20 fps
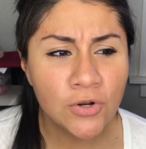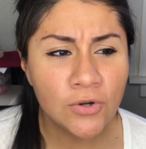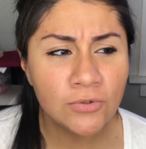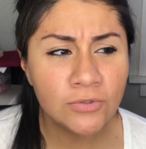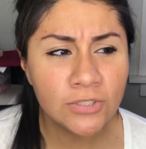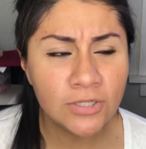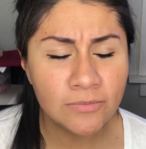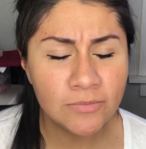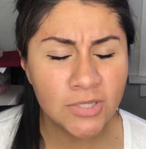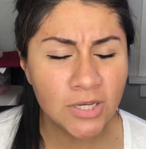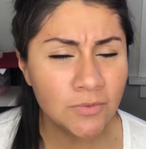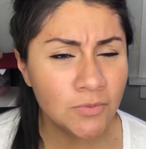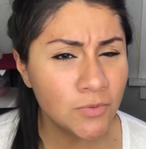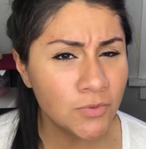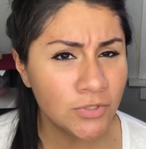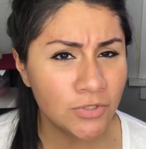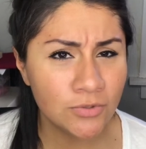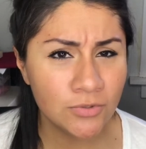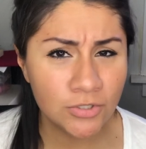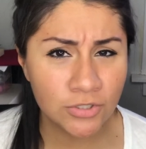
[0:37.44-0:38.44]
sometimes
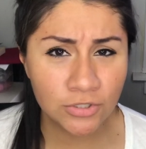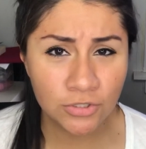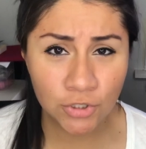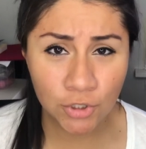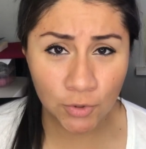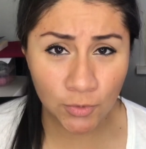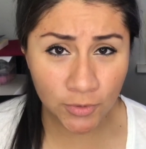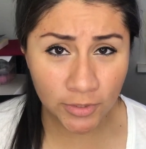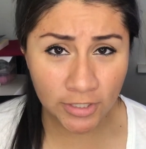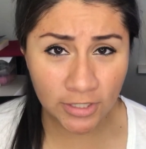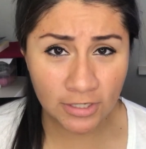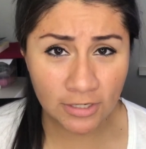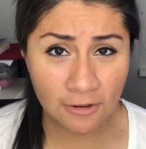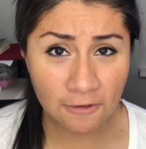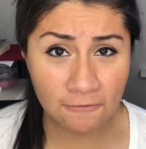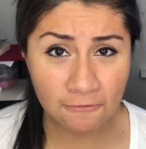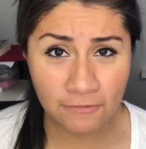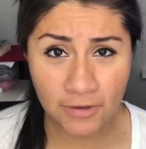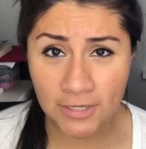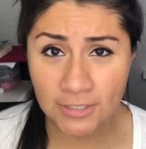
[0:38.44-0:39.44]
when you just join
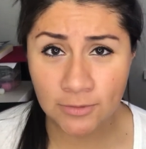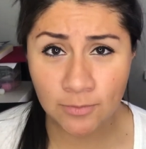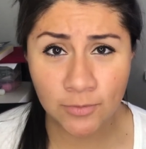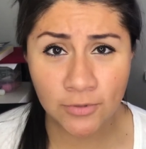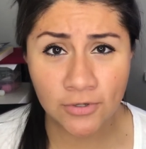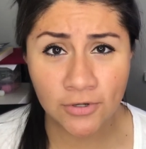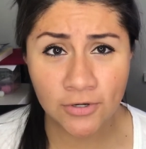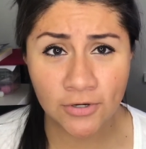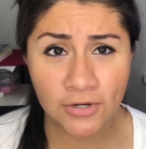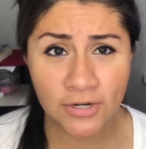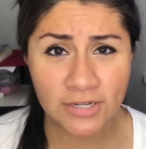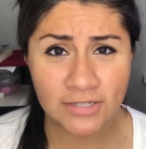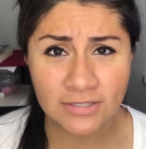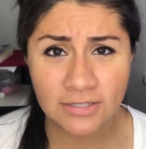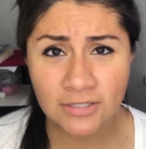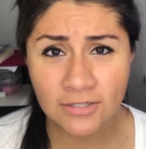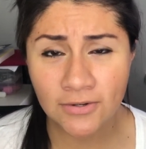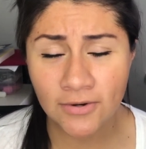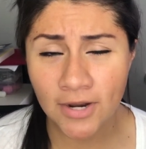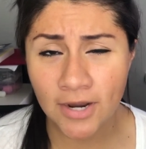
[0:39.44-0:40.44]
Facebook or
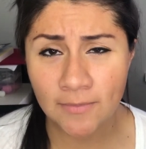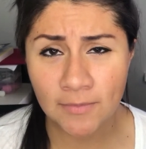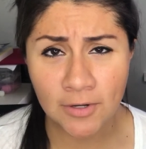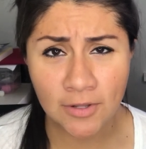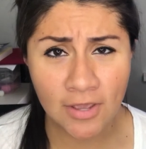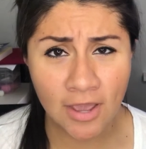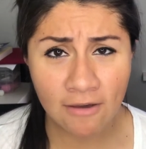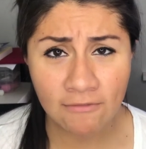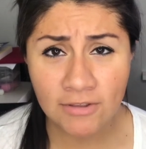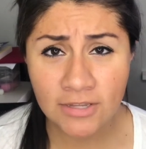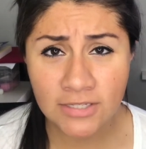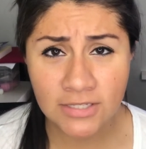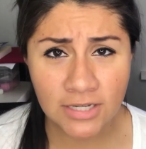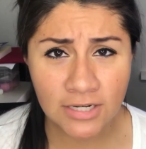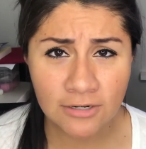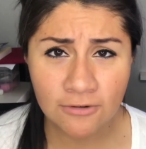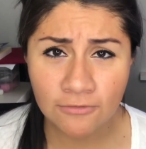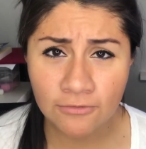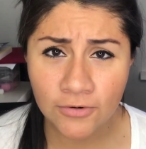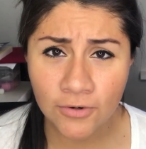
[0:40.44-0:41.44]
Instagram and you haven't
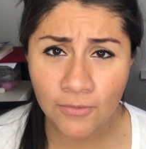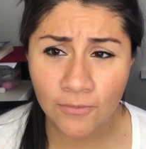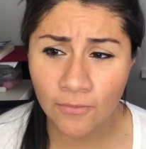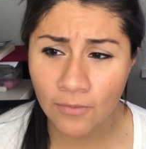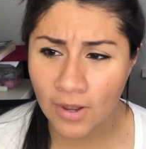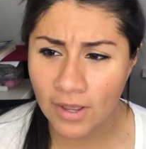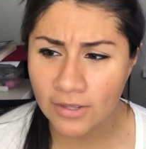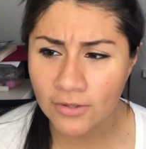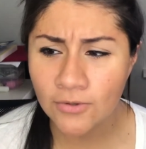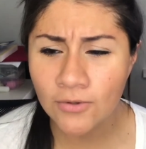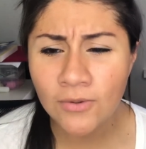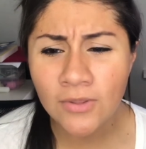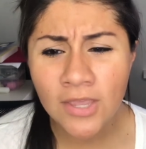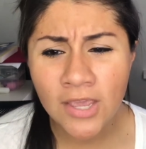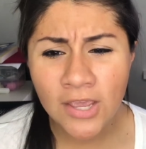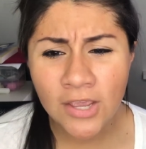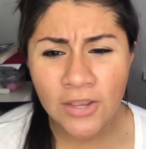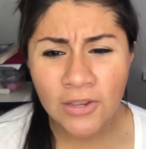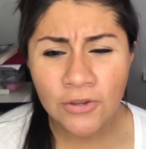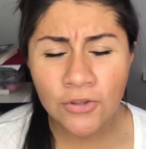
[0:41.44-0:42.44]
done it for a while,
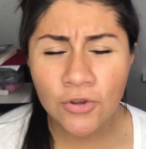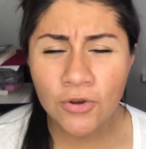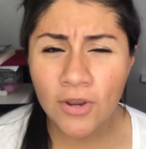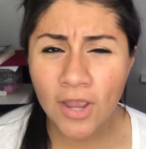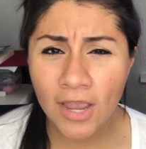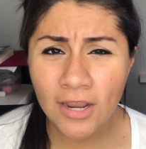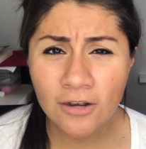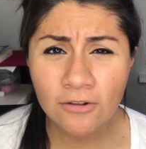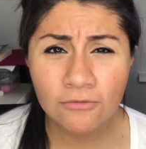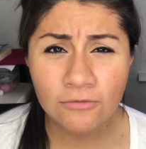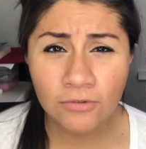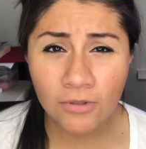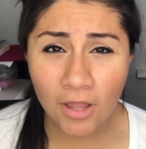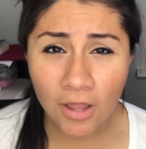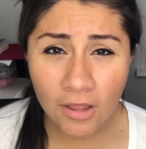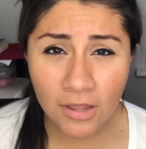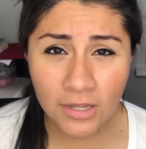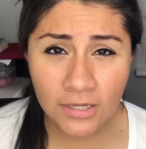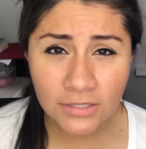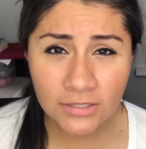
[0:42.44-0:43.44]
you're kind of
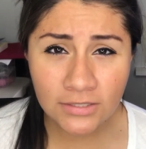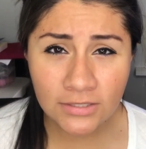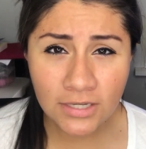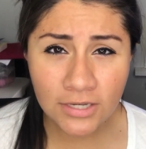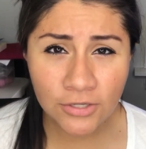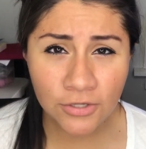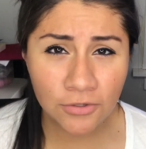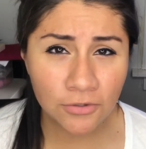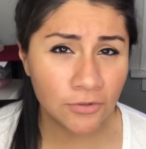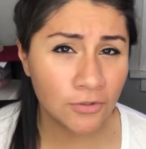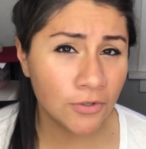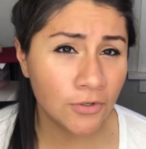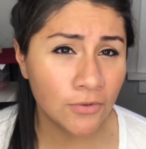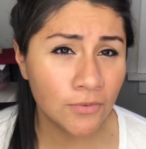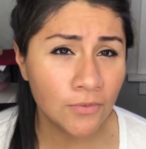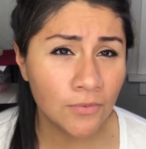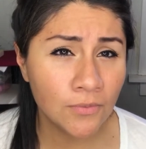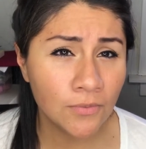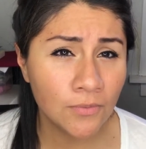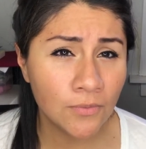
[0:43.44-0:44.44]
lost and you don't
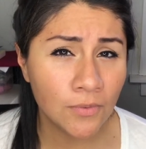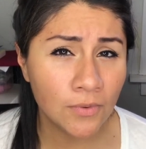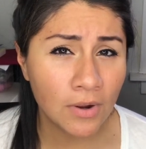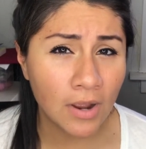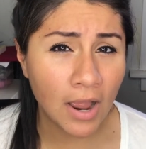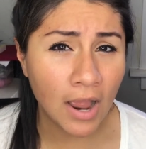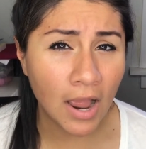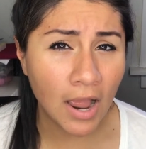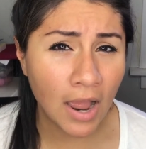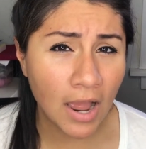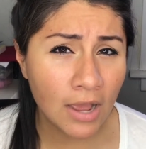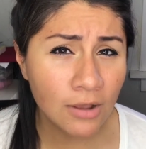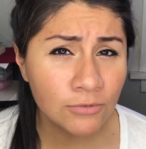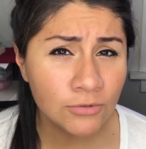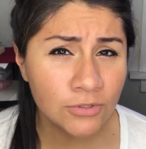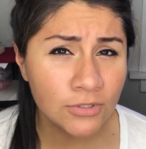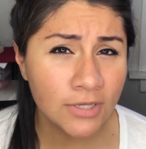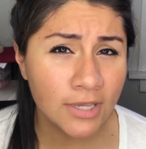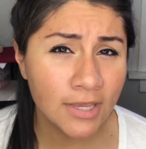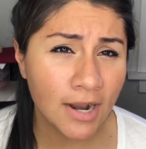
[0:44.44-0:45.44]
know how
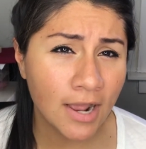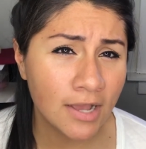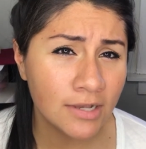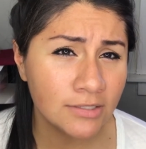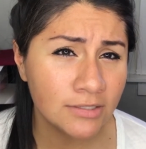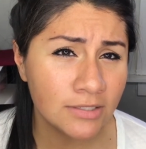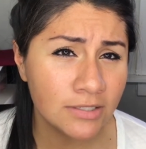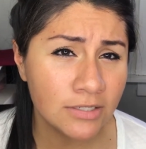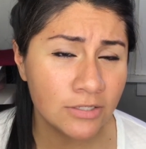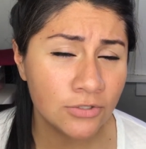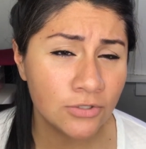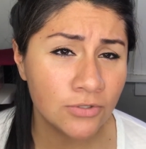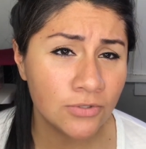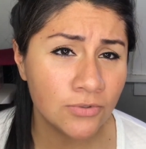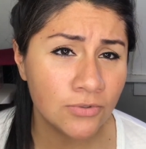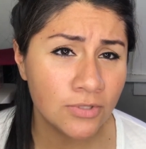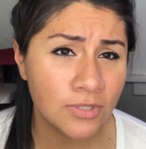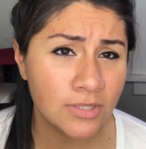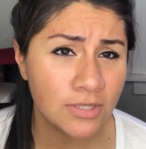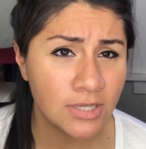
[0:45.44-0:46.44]
to get access
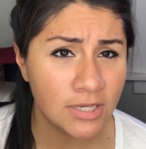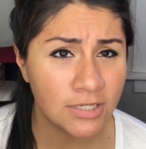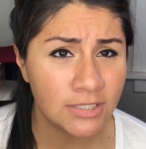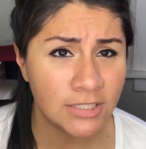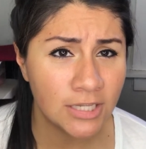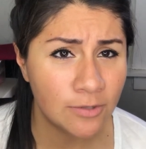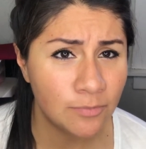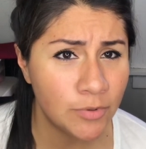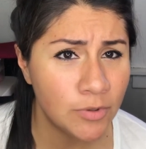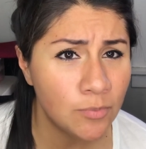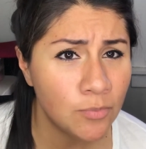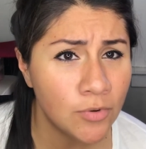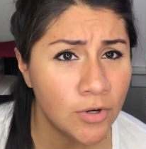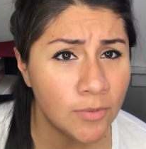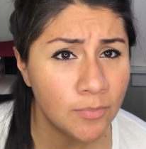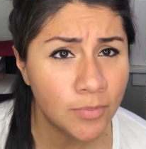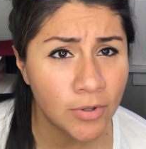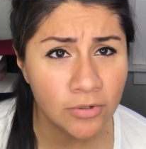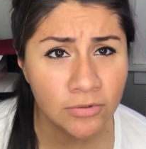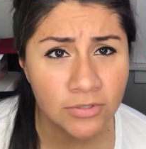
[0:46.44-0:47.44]
to the things that people
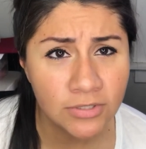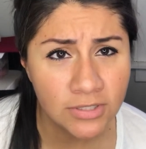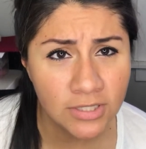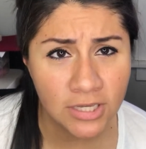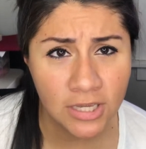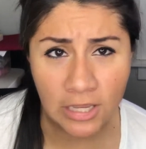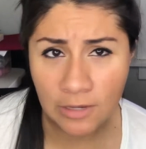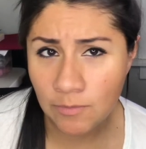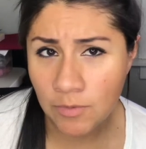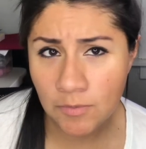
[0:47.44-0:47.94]
are posting.